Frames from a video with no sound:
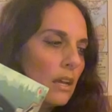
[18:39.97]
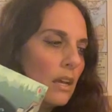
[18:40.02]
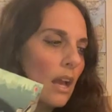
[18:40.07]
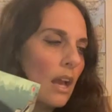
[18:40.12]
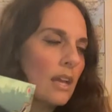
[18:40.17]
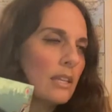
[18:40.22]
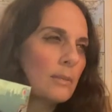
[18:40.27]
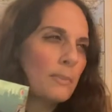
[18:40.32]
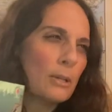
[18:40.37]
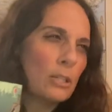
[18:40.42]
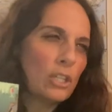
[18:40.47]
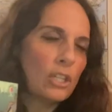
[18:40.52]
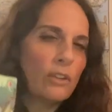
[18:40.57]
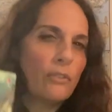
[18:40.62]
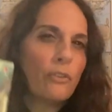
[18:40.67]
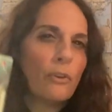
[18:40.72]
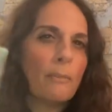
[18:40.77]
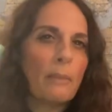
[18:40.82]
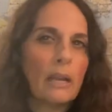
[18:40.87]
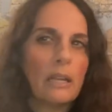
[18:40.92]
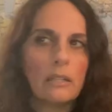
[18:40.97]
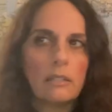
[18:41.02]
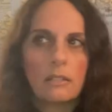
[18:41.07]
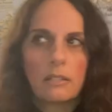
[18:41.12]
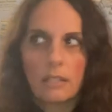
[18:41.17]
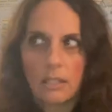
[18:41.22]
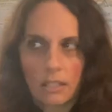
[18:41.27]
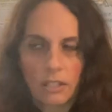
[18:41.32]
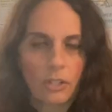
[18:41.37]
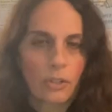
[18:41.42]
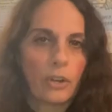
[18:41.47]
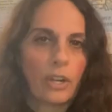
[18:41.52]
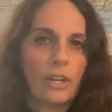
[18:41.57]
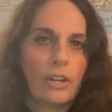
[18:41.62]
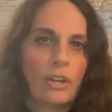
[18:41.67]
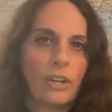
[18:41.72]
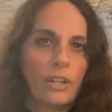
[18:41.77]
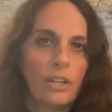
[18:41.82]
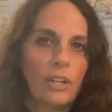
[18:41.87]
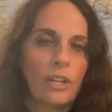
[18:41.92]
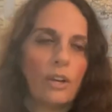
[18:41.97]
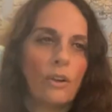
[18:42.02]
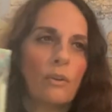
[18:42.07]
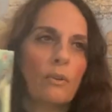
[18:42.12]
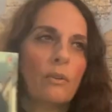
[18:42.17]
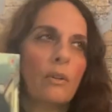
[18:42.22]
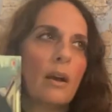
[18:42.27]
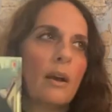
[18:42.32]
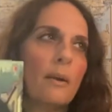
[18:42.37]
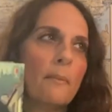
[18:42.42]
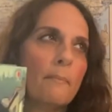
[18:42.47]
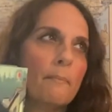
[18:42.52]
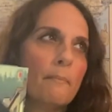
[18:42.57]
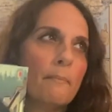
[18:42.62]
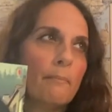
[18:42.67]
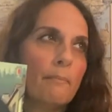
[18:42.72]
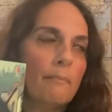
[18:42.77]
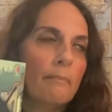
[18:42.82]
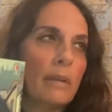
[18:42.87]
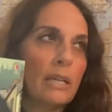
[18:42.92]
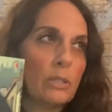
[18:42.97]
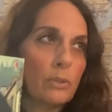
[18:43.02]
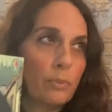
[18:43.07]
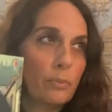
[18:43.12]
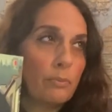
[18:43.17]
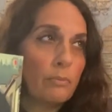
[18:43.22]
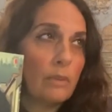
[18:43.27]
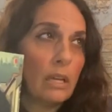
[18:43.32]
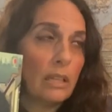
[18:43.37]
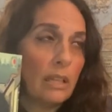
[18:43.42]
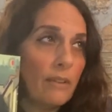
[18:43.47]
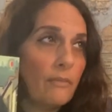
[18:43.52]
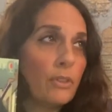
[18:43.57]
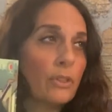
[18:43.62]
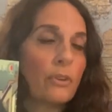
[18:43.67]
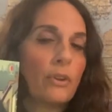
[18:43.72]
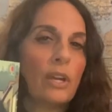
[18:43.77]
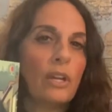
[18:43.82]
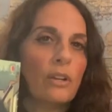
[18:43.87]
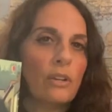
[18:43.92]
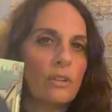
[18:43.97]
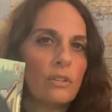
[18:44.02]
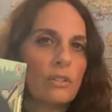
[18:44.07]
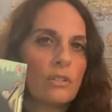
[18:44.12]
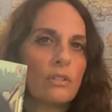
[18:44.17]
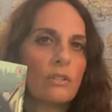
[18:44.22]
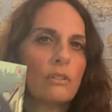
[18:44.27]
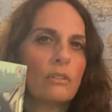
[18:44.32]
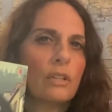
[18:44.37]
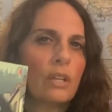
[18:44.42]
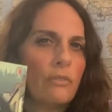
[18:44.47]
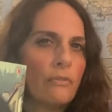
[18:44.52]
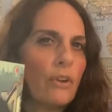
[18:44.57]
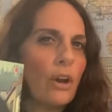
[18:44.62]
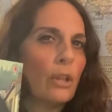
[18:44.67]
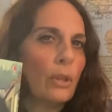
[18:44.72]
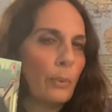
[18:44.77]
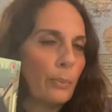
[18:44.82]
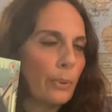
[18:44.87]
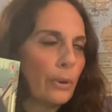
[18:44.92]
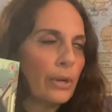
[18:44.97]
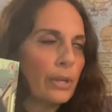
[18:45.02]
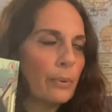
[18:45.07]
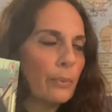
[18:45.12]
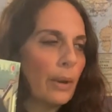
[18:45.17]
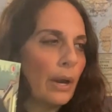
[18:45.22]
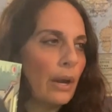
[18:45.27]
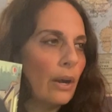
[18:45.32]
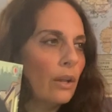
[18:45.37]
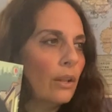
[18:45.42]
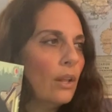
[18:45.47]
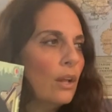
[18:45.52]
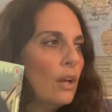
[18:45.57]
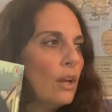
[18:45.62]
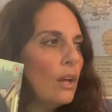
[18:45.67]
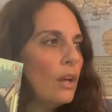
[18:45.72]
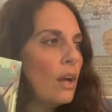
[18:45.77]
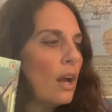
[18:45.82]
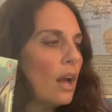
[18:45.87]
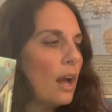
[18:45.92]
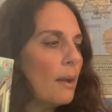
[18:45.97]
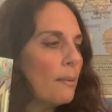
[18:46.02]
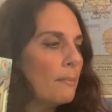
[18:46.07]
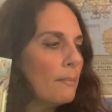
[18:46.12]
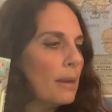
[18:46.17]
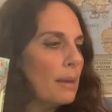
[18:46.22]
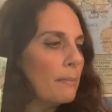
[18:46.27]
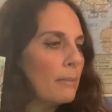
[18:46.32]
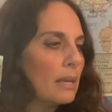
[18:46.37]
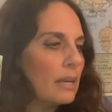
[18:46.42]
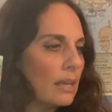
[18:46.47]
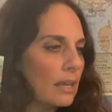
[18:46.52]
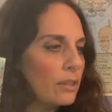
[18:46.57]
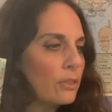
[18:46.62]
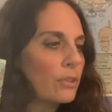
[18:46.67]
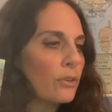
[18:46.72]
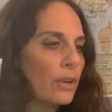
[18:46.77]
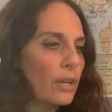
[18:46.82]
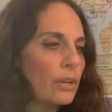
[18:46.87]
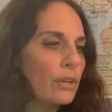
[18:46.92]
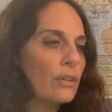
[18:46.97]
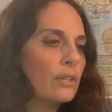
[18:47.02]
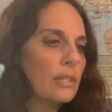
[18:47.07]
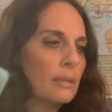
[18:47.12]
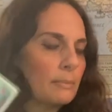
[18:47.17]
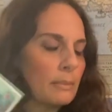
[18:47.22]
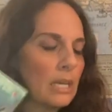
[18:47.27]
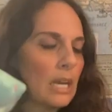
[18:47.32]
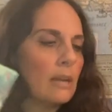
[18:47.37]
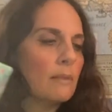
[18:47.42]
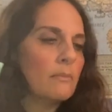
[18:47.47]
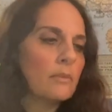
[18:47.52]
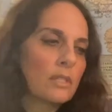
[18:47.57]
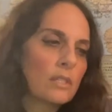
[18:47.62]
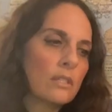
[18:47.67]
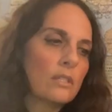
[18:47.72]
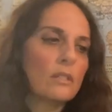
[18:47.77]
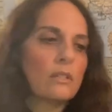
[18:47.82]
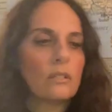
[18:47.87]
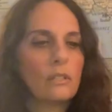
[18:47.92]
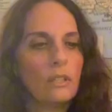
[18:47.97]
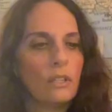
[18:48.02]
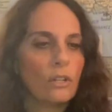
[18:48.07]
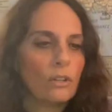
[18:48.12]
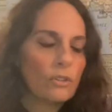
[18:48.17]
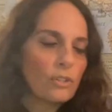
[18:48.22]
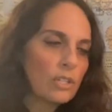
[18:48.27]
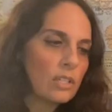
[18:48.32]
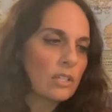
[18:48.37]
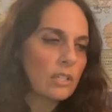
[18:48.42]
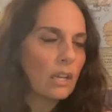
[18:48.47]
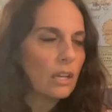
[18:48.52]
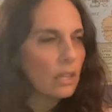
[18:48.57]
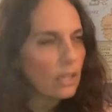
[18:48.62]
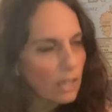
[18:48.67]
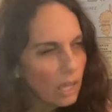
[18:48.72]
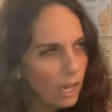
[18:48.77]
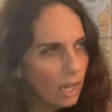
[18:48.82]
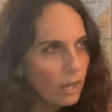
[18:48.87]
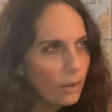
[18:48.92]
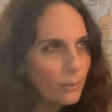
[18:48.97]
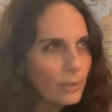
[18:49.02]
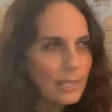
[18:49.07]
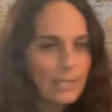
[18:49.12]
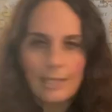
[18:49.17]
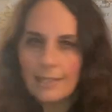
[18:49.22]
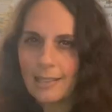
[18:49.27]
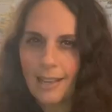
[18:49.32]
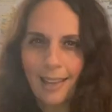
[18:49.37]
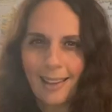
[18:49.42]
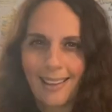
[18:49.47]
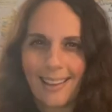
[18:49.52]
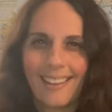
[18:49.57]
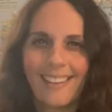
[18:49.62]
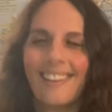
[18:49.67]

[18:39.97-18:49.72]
especially for my sixth grader, you know, um, my 11th graders can follow pretty well. Um, and my ninth grader sometimes, you know, she's kind of like, huh, what's he saying?